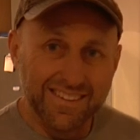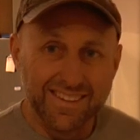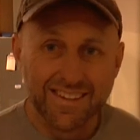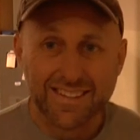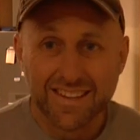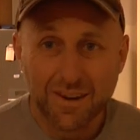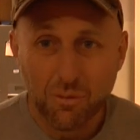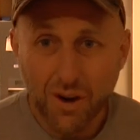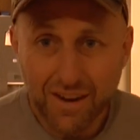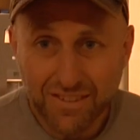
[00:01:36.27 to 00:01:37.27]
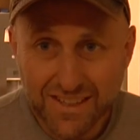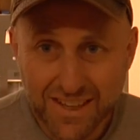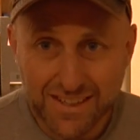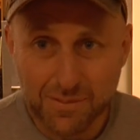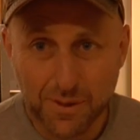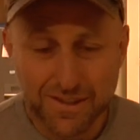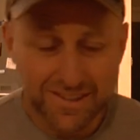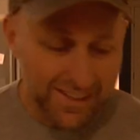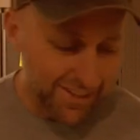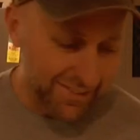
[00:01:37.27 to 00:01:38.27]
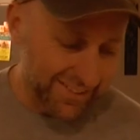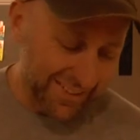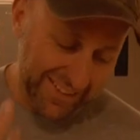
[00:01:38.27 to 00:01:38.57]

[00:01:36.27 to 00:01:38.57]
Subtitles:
you're saying, why haven't you checked your bow, Stephen?